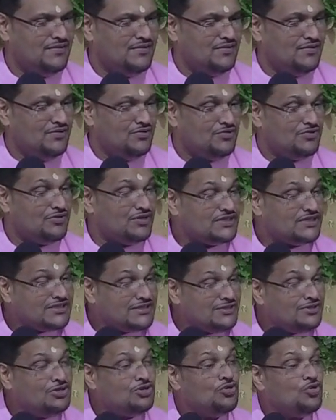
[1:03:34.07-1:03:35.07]
Krishna,
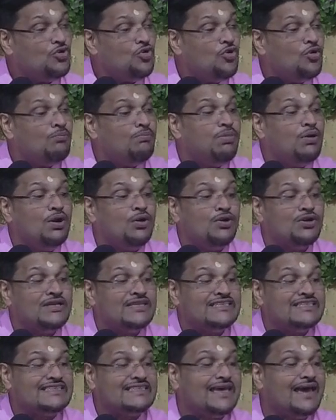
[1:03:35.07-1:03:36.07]
you who blow the
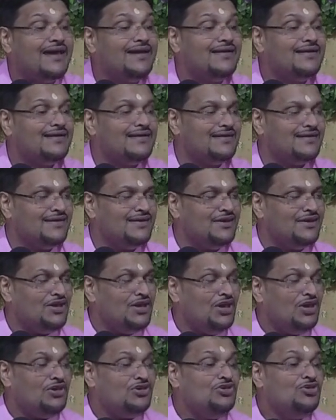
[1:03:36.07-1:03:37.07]
sank,
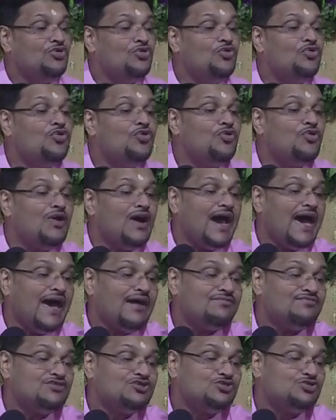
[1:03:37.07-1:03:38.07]
you who
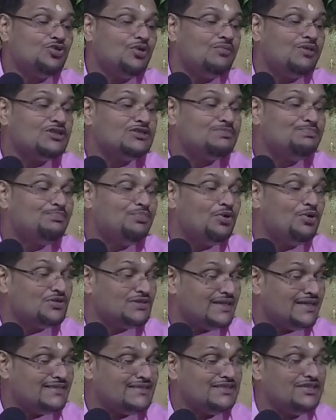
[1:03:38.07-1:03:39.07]
have so much
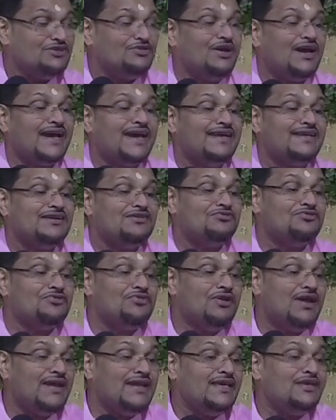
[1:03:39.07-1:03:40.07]
potency, you are getting
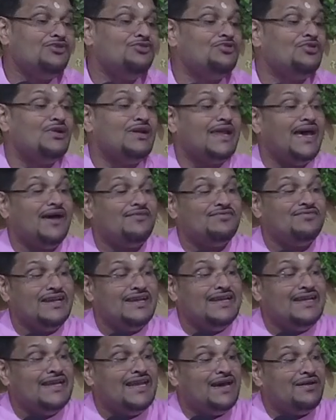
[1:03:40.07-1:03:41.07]
ready. You will have the
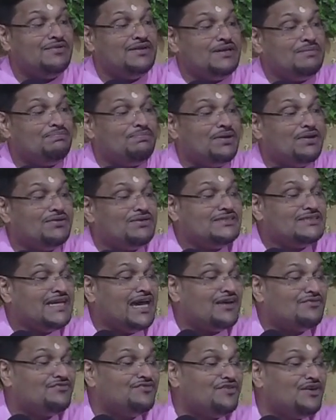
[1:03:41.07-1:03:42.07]
lila with the
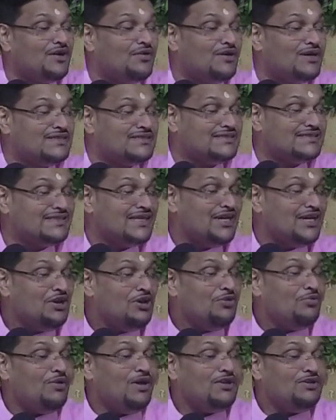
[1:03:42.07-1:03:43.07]
parijat flowers
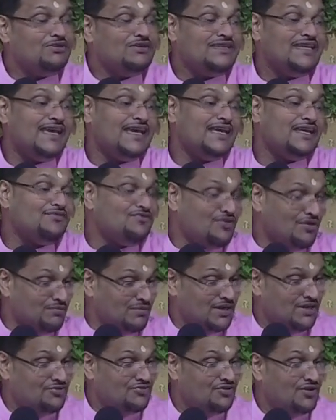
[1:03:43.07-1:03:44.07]
when you take it from
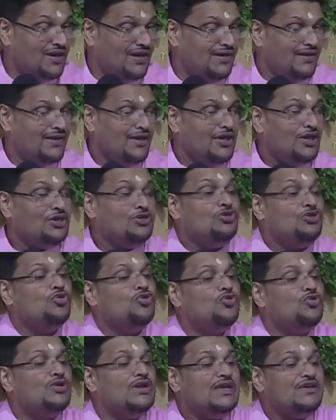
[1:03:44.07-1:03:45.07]
Indra. You
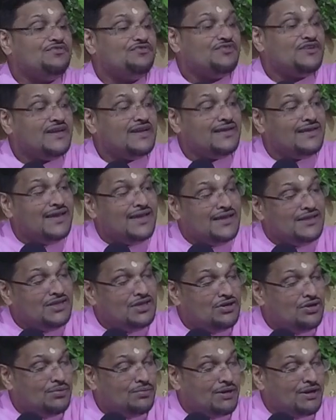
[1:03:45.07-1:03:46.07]
who lifted the
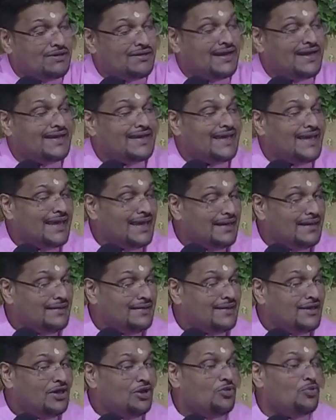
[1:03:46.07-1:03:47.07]
Govardhan hill,
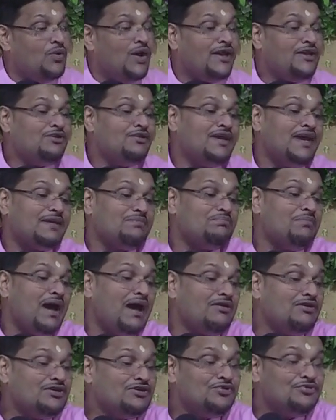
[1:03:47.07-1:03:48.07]
when you get
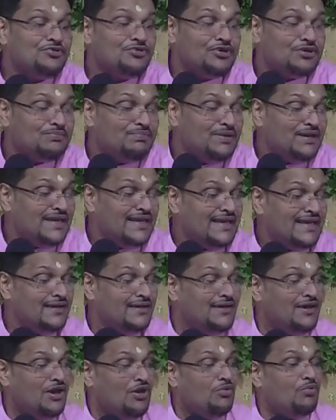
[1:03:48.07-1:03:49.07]
married to
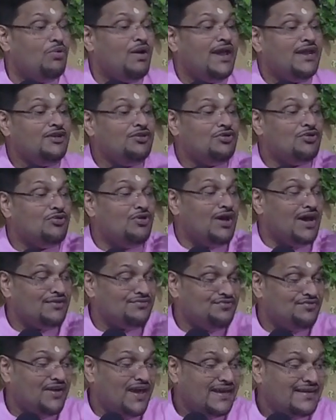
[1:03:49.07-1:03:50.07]
Rukmini, when you go and
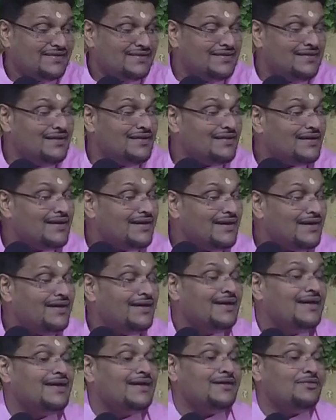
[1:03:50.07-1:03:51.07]
fight Nirga,
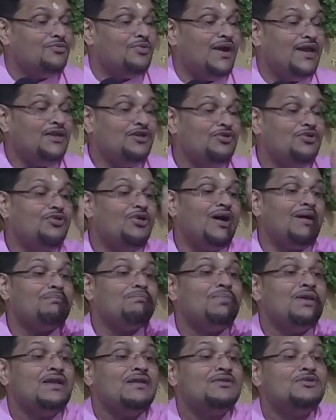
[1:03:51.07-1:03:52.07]
when you go and
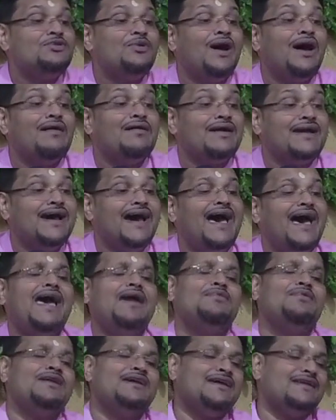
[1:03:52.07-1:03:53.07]
build Dwarka, I
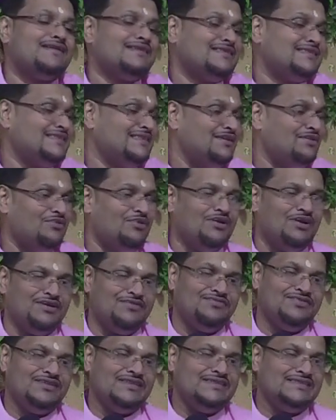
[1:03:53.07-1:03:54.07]
will get to see all
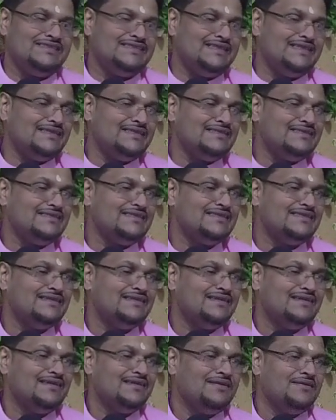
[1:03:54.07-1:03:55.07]
of these things.
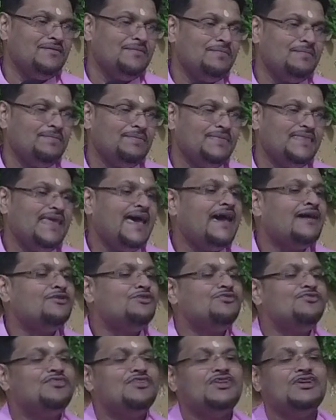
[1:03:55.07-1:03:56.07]
Thank
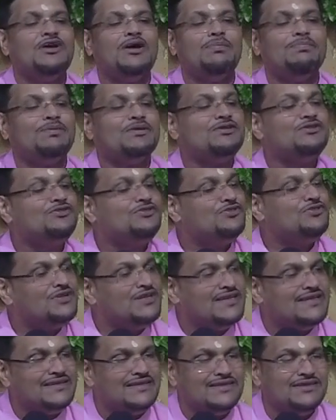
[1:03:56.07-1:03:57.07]
you for the
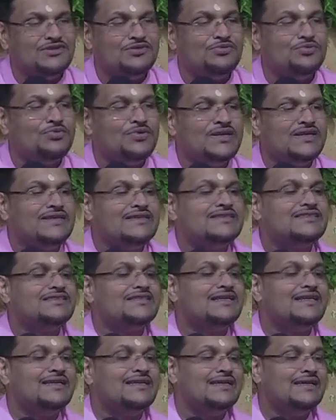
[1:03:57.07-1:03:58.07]
opportunity to witness
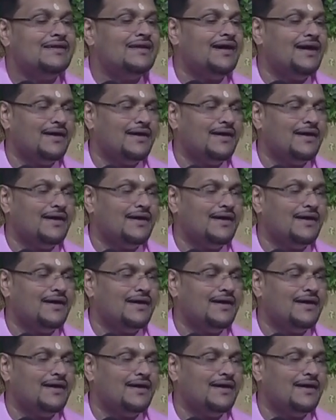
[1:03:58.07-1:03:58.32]
your Leela.